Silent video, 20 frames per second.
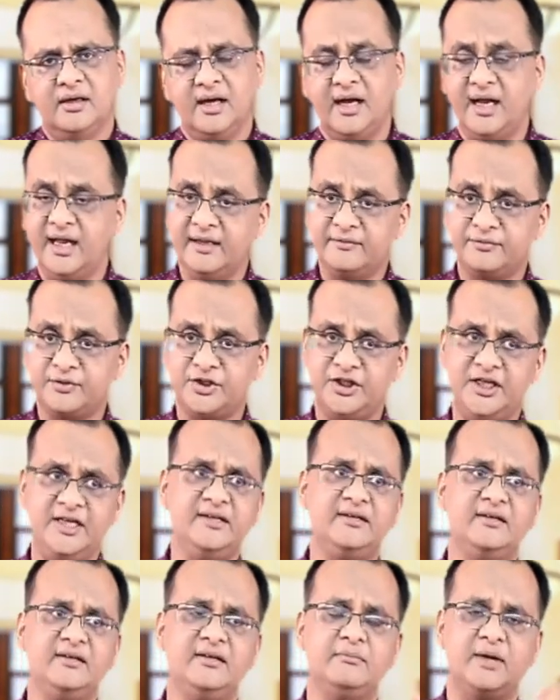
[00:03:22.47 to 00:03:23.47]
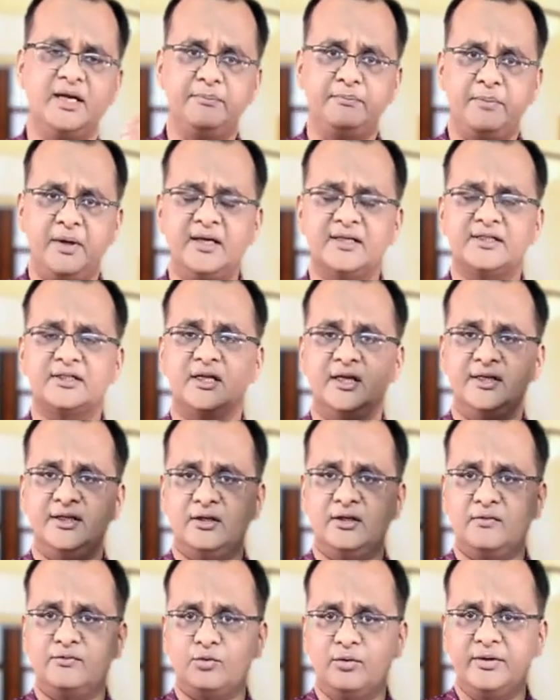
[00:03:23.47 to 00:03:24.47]
I have seen in my past
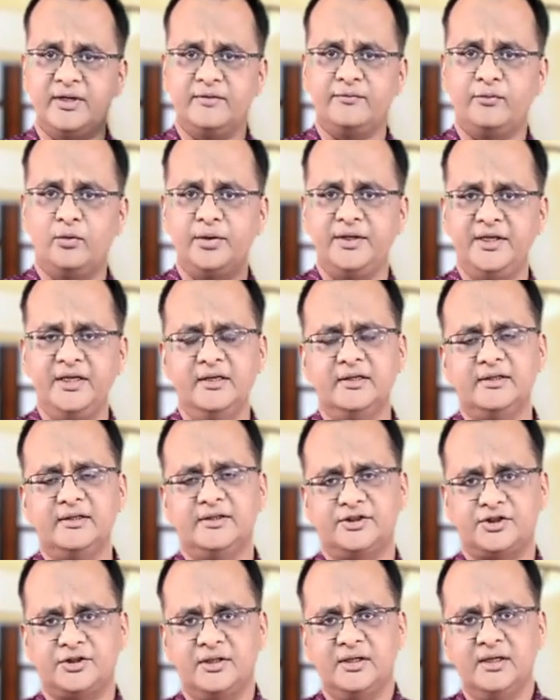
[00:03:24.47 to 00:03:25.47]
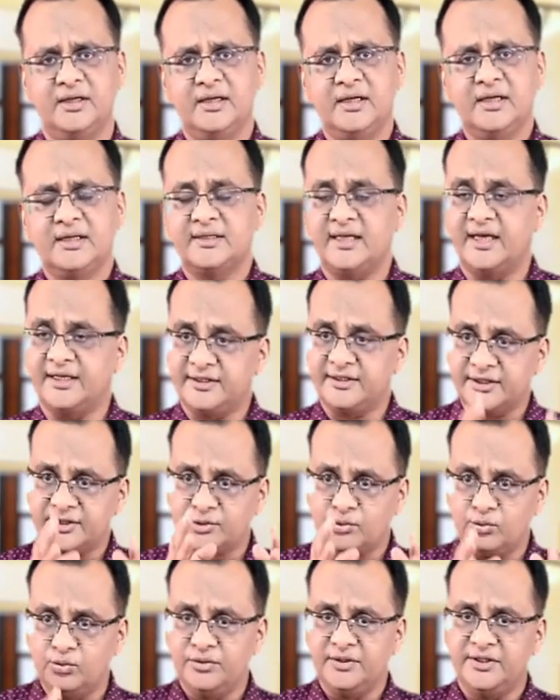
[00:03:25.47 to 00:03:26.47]
career of 24 years that the
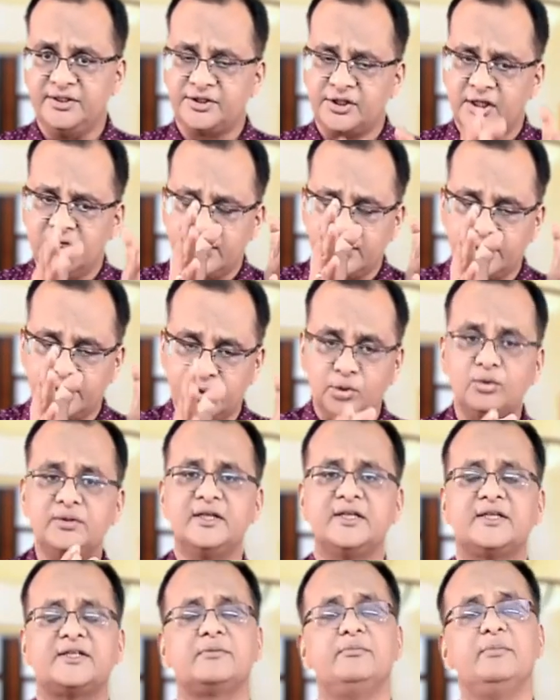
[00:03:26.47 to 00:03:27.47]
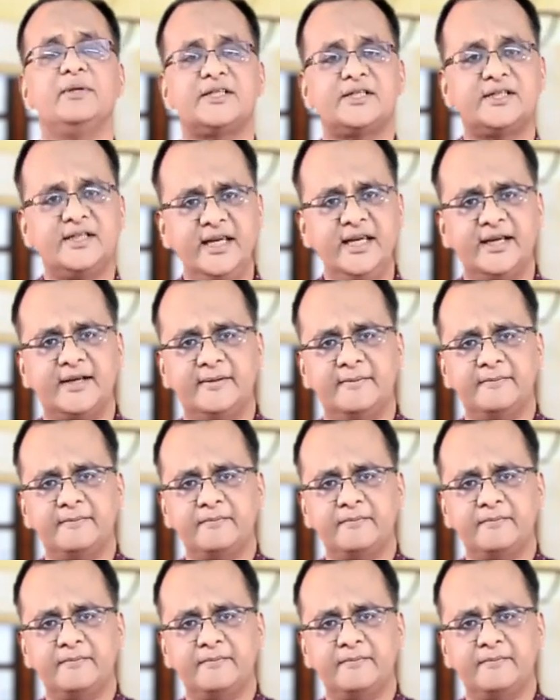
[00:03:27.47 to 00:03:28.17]
students do this mistake.